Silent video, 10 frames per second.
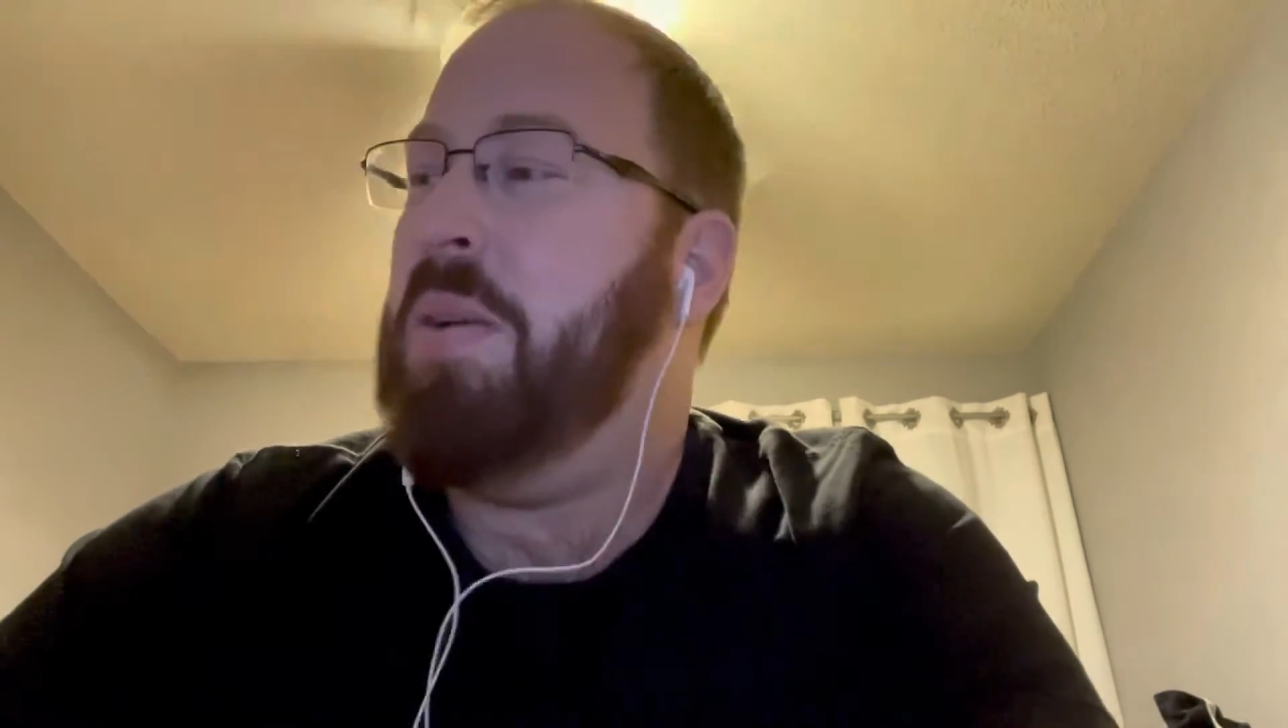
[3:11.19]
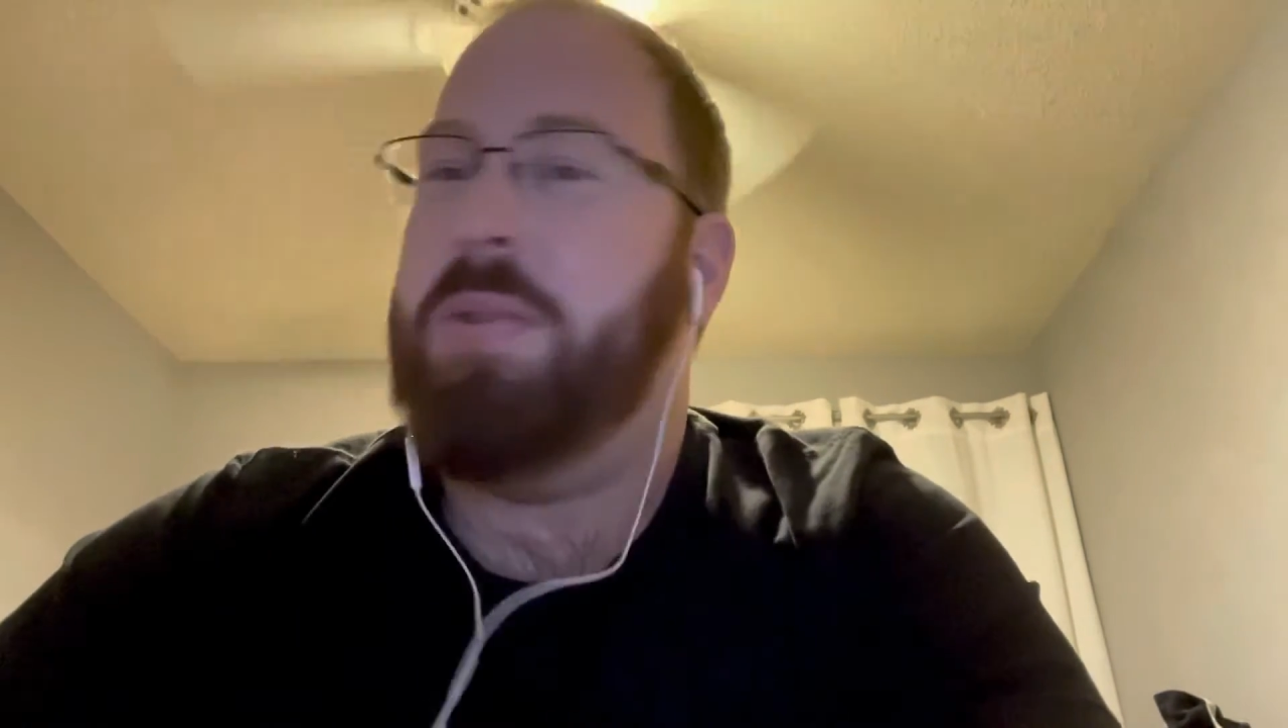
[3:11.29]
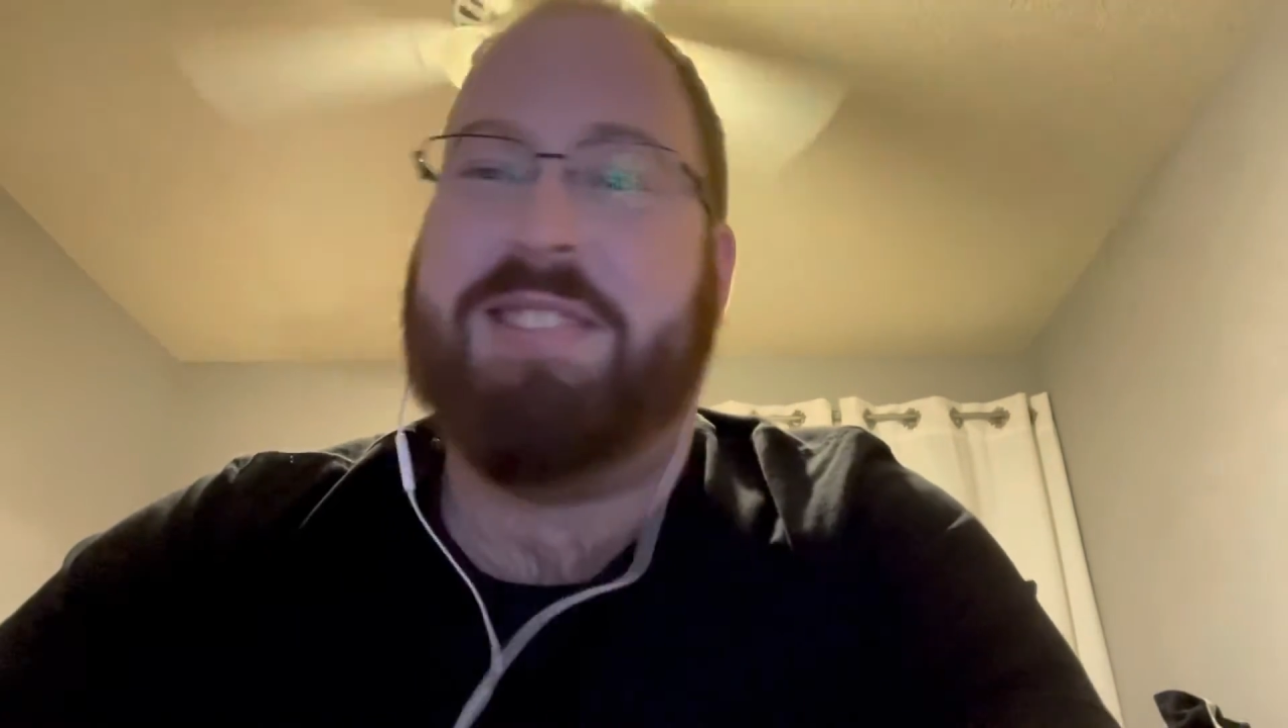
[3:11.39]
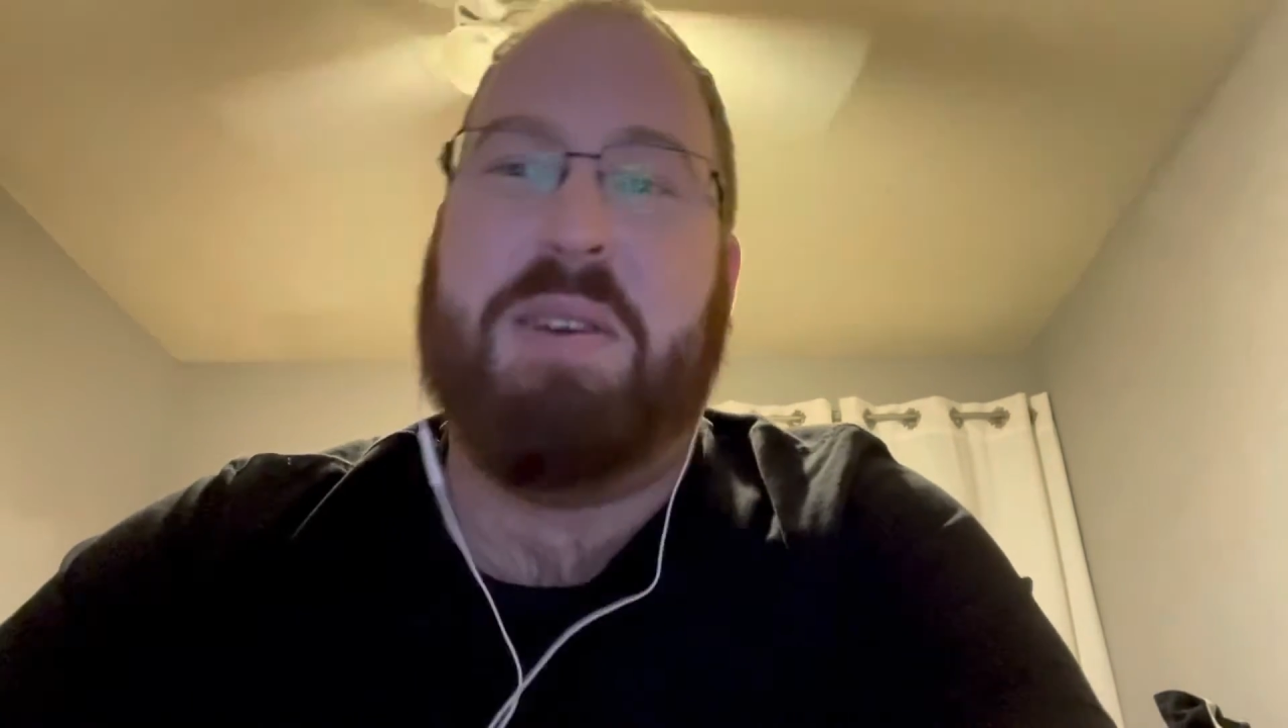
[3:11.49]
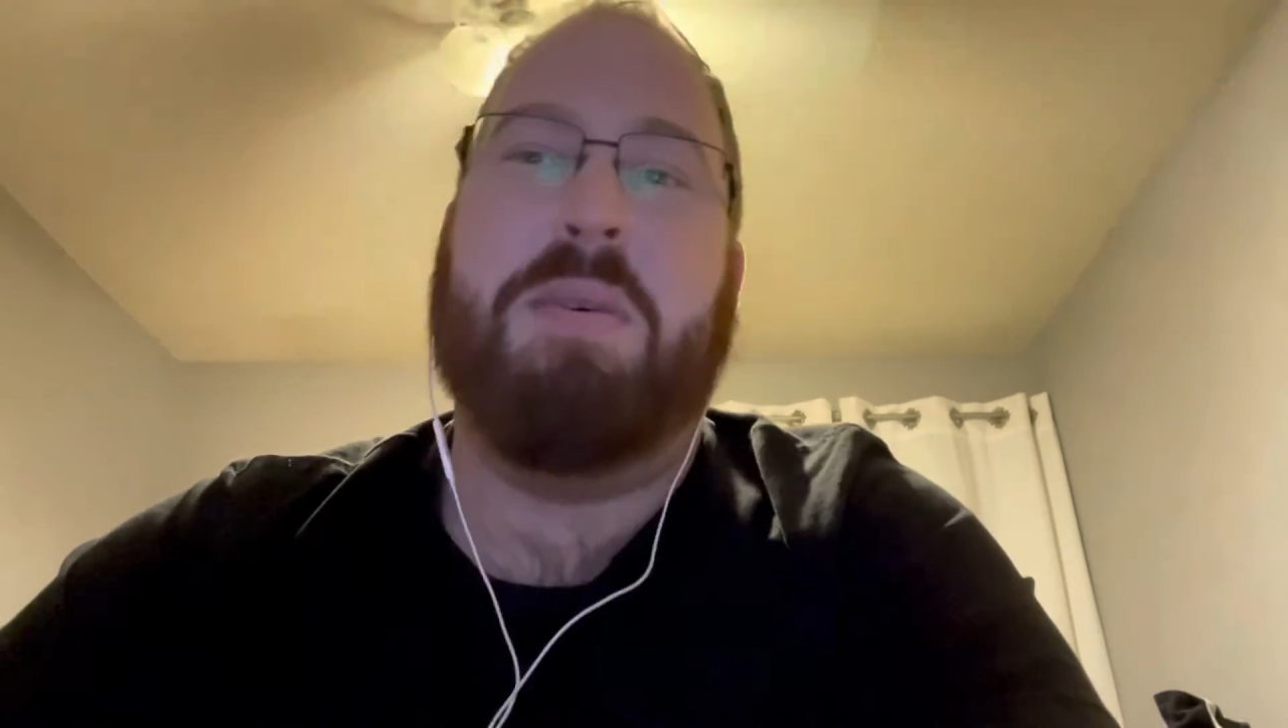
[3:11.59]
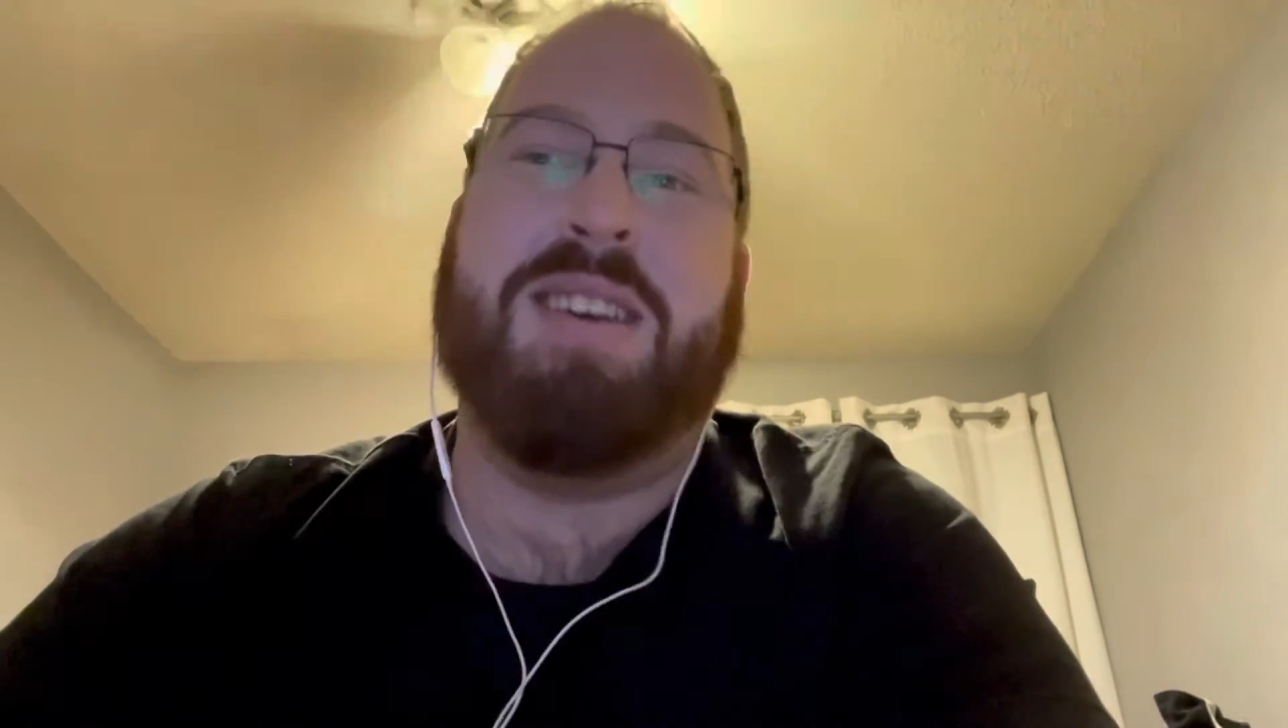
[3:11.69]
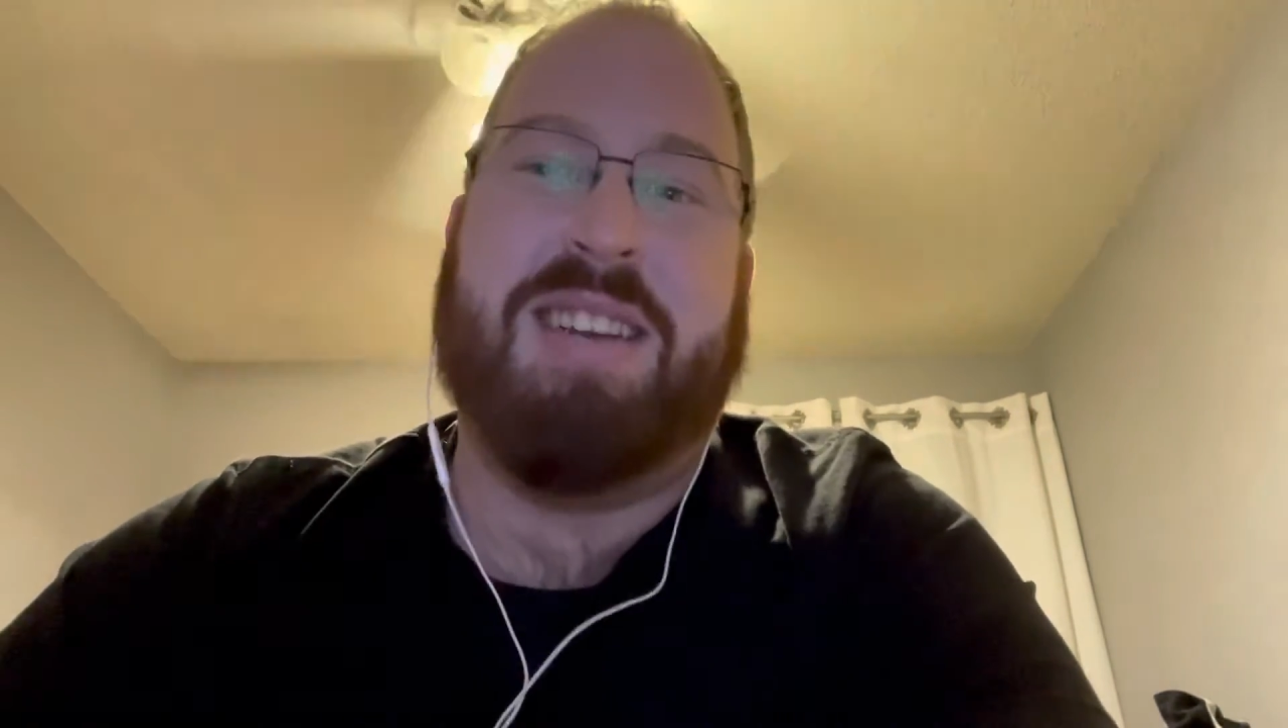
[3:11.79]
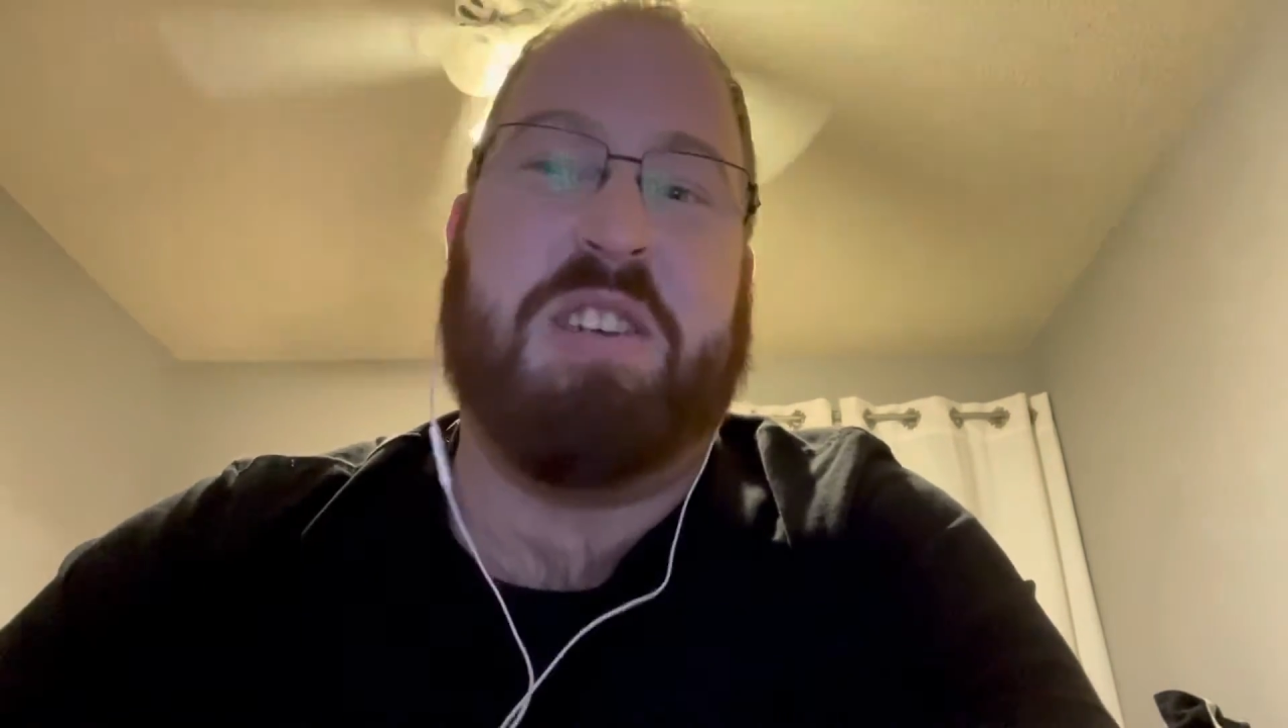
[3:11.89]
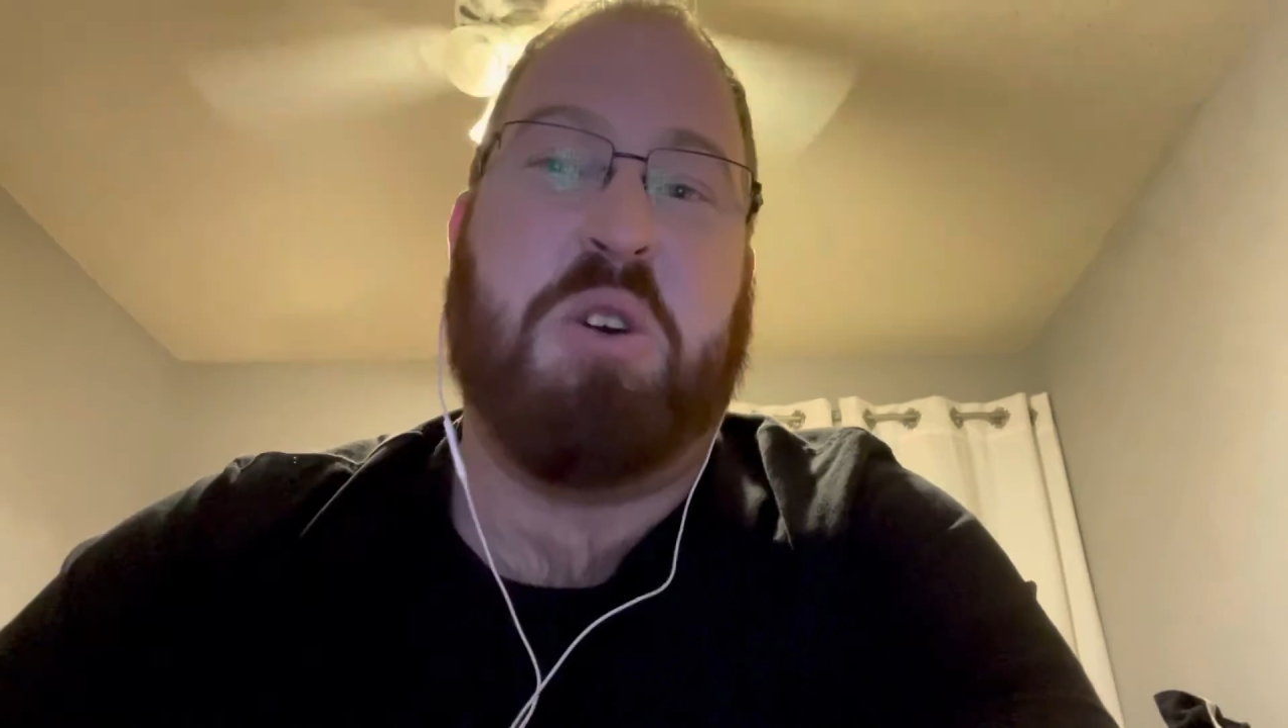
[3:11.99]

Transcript: when someone does a